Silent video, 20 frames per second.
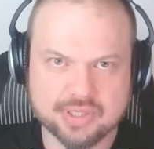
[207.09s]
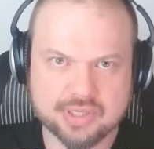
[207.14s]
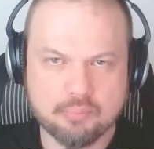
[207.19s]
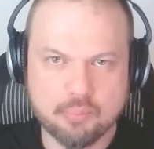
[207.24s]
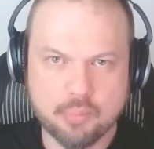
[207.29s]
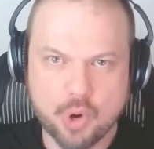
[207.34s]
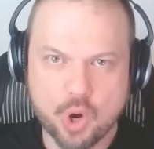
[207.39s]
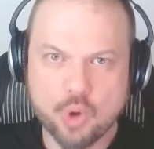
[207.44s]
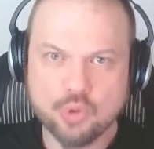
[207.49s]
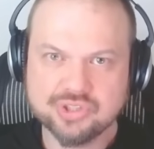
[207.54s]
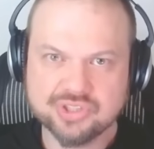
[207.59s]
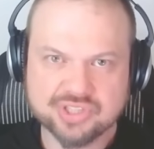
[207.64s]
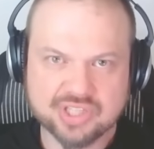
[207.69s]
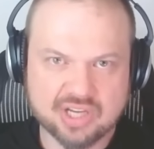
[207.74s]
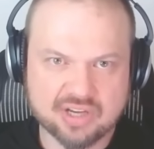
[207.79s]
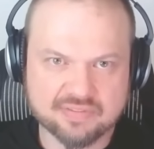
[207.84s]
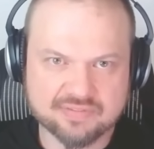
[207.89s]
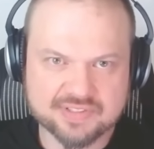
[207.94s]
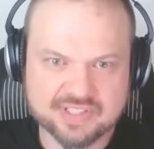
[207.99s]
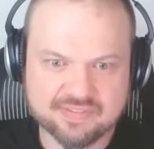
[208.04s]
Most
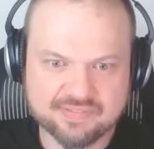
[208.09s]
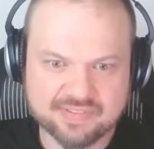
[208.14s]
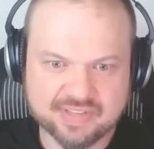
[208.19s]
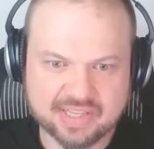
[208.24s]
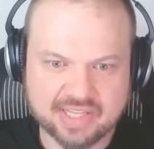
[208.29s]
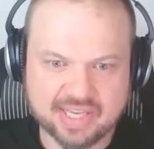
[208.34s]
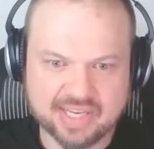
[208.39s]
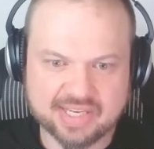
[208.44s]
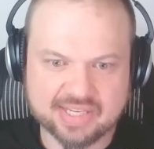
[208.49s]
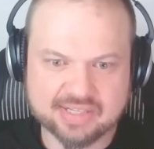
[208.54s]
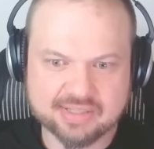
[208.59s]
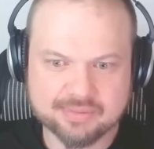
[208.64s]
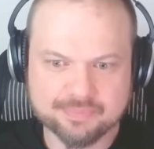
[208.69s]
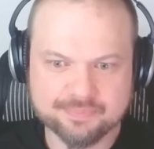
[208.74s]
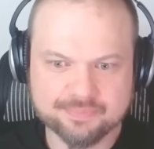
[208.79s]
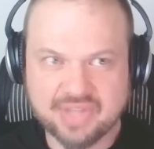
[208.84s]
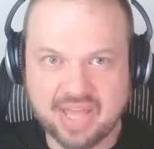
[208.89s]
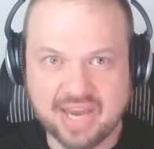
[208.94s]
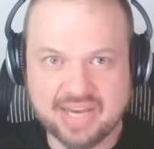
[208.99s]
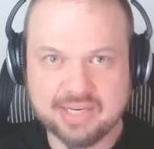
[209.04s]
of something like
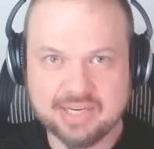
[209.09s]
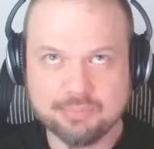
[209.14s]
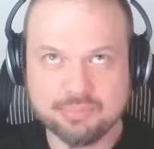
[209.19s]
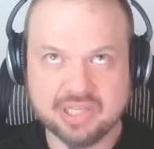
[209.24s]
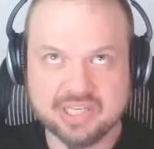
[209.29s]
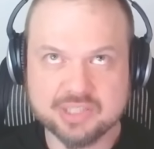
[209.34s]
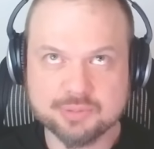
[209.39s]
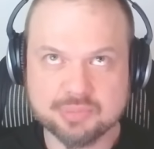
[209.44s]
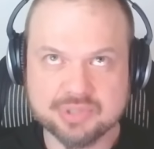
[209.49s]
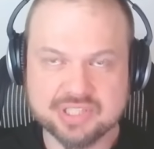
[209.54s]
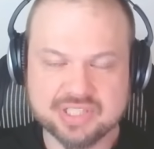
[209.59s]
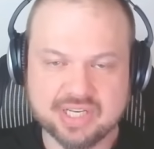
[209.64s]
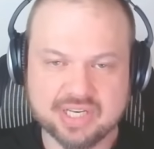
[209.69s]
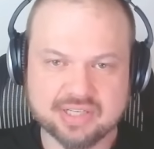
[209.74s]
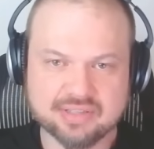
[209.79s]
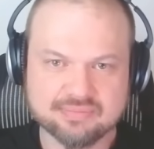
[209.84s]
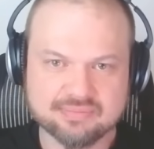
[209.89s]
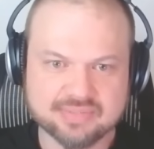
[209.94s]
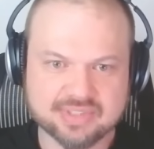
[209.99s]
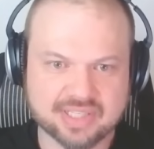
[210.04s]
90 plus
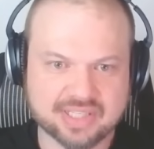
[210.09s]
percent,